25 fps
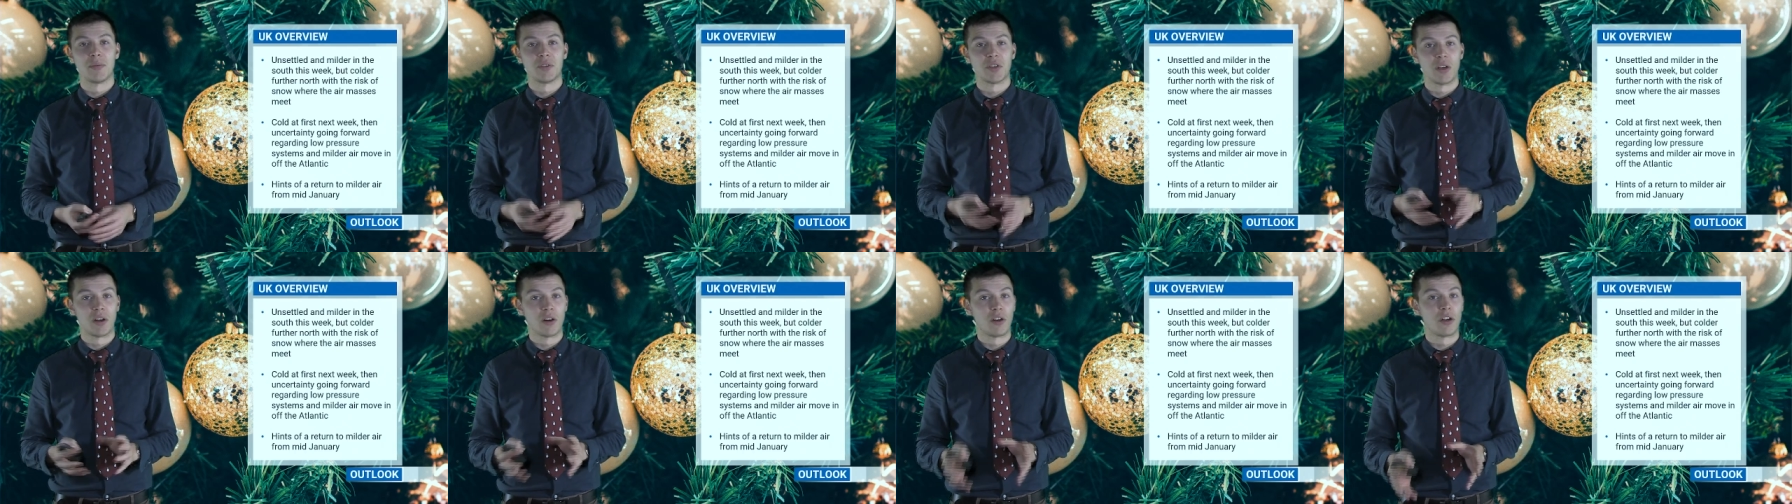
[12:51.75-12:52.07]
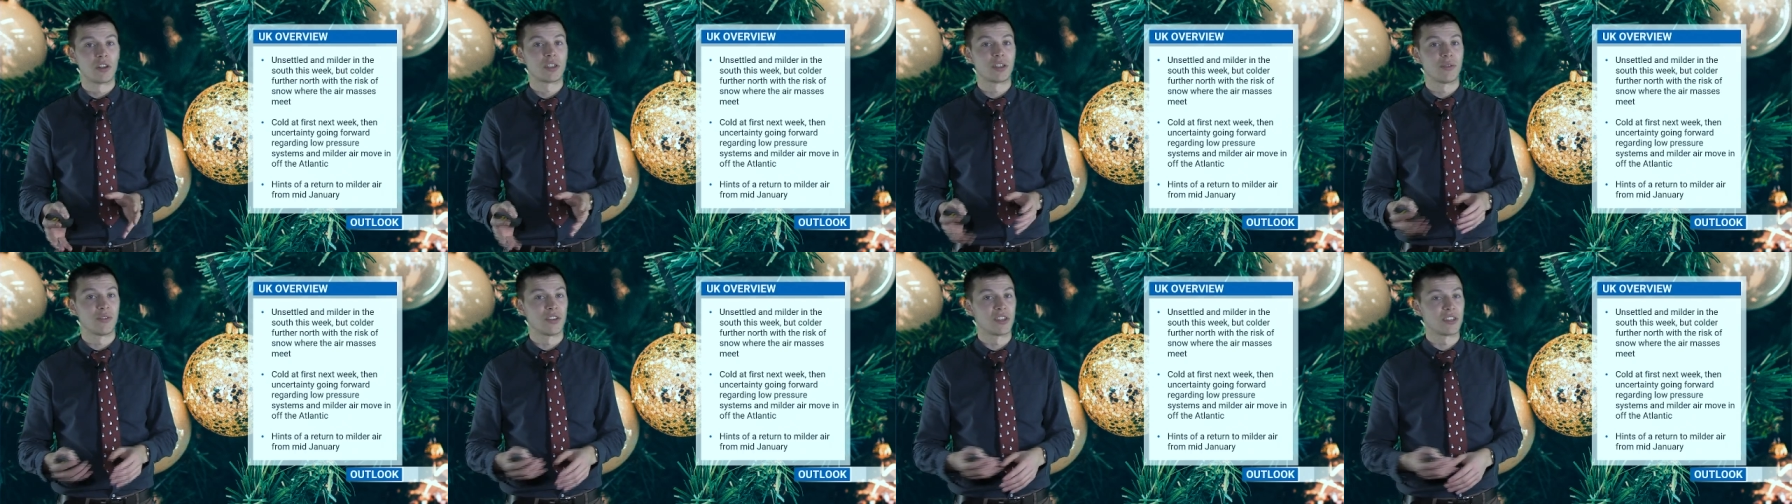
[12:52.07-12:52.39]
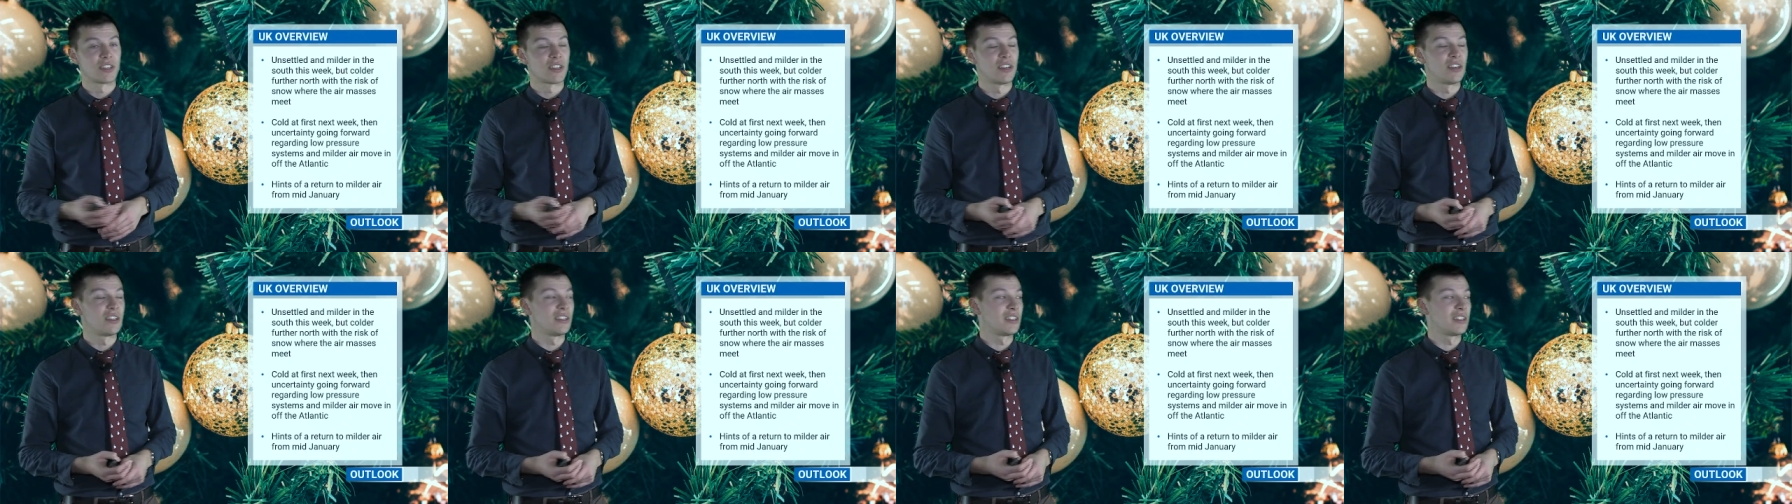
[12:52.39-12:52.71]
So a lot of
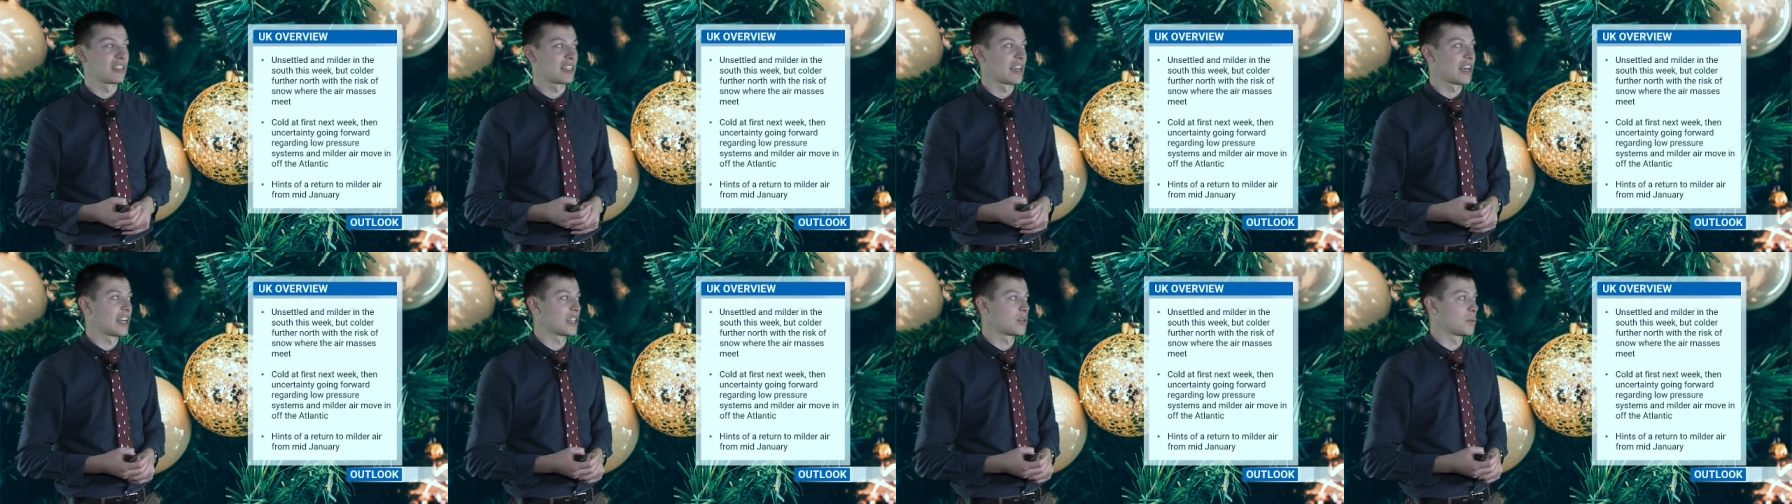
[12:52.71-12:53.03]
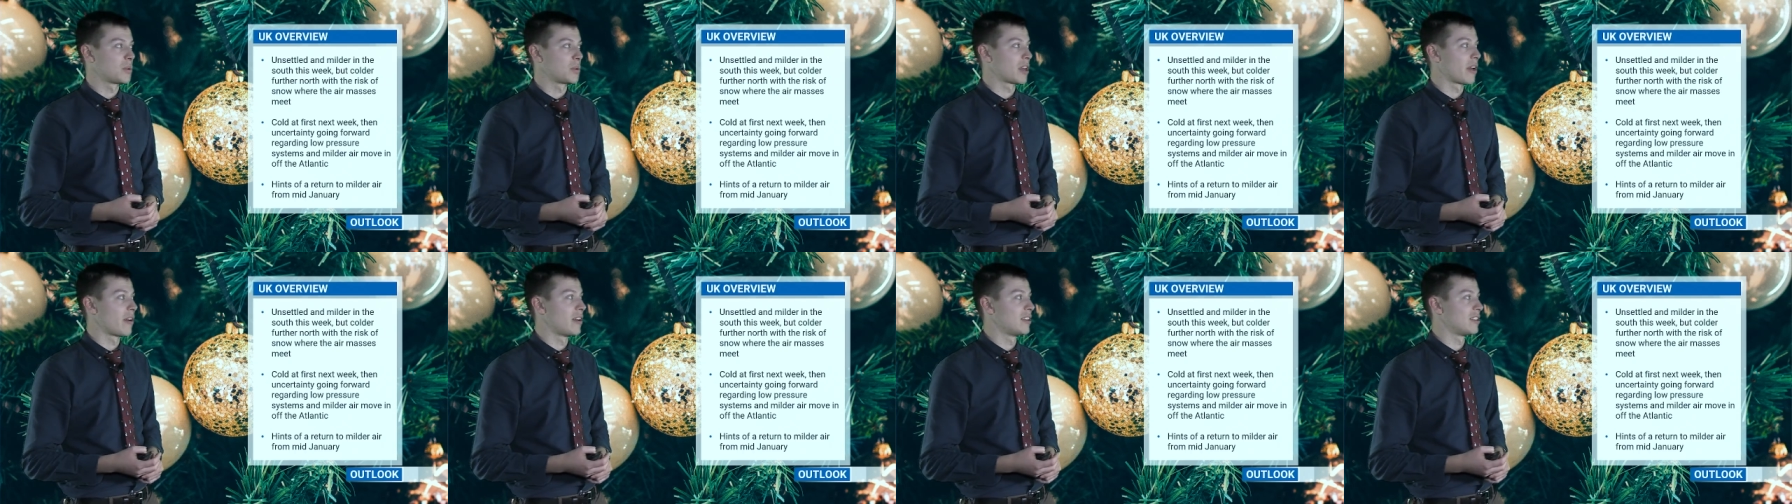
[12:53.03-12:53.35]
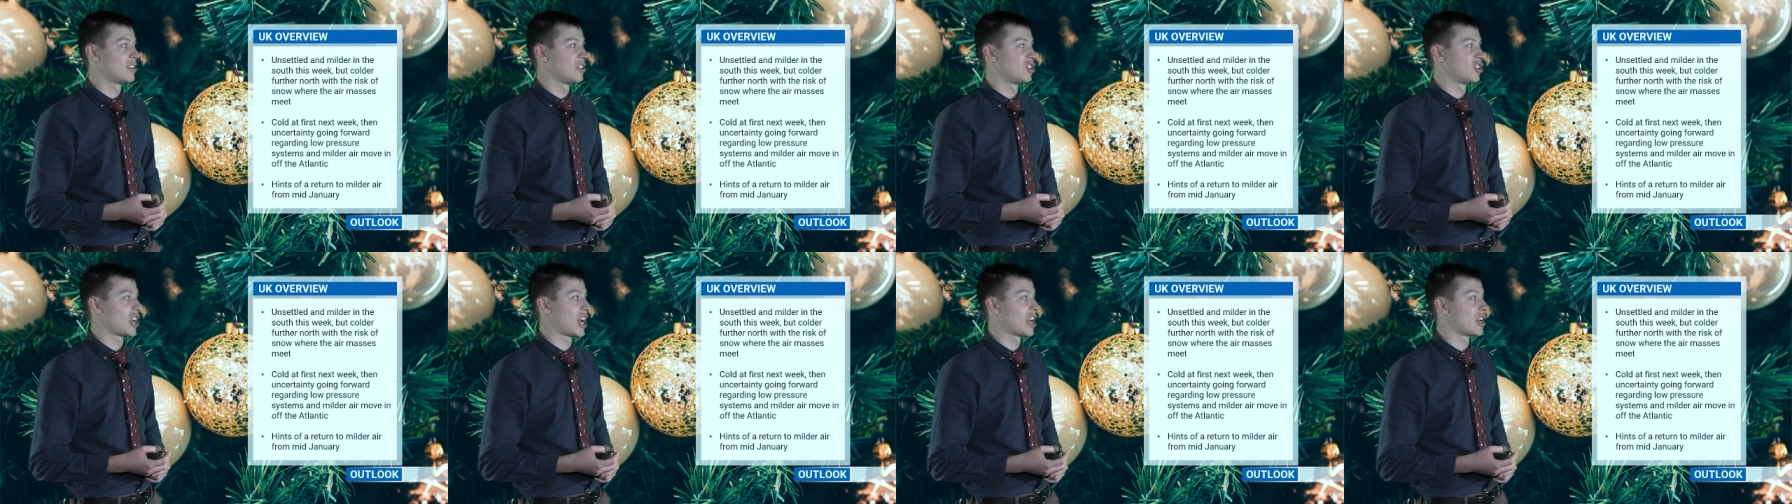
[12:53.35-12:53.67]
uncertainty as we go
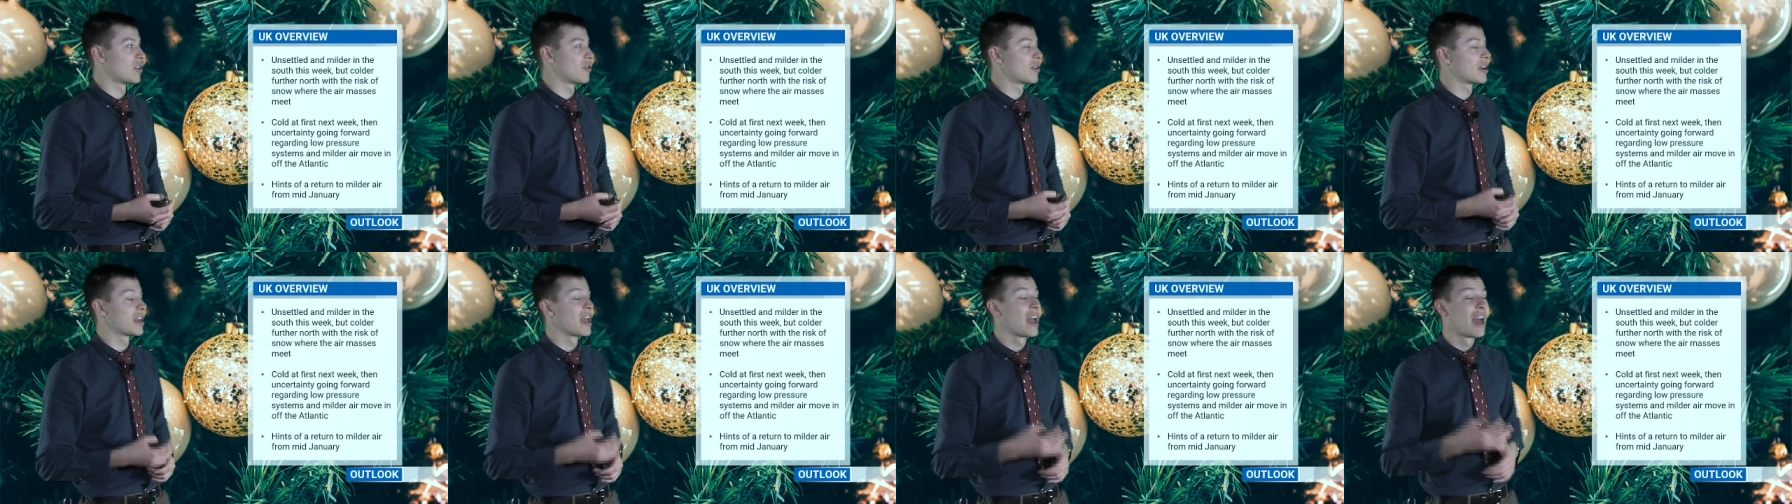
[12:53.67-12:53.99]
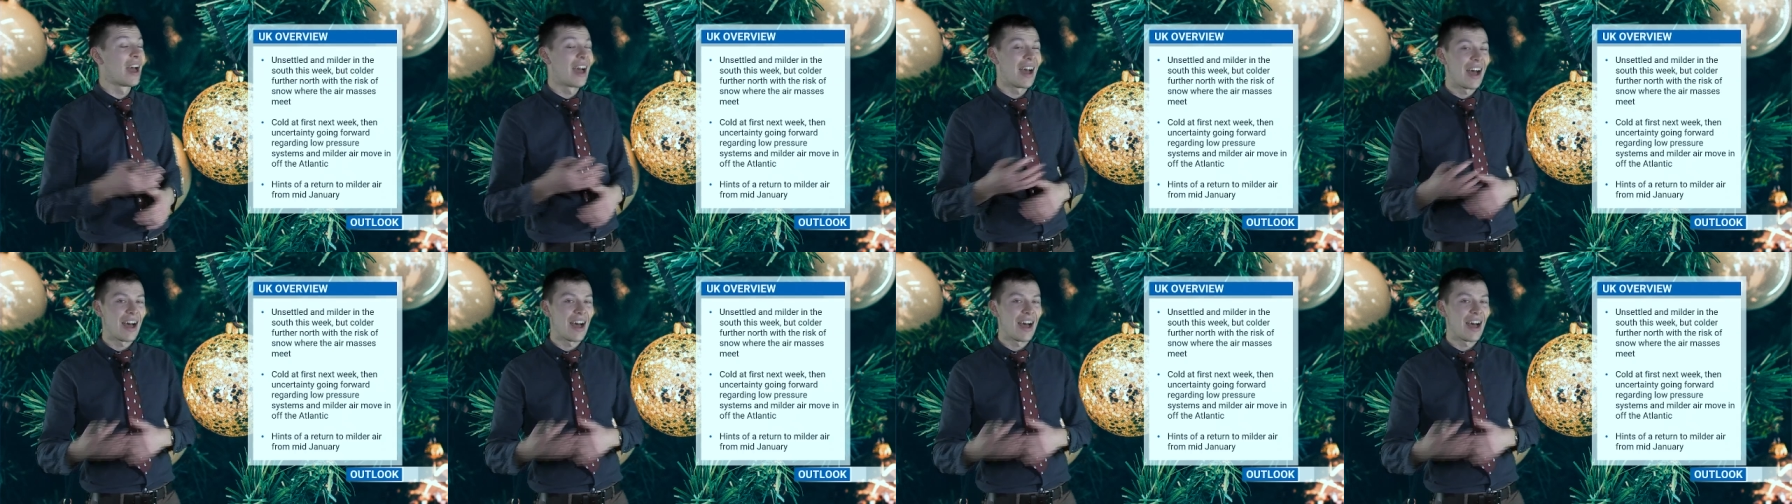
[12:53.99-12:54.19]
into January.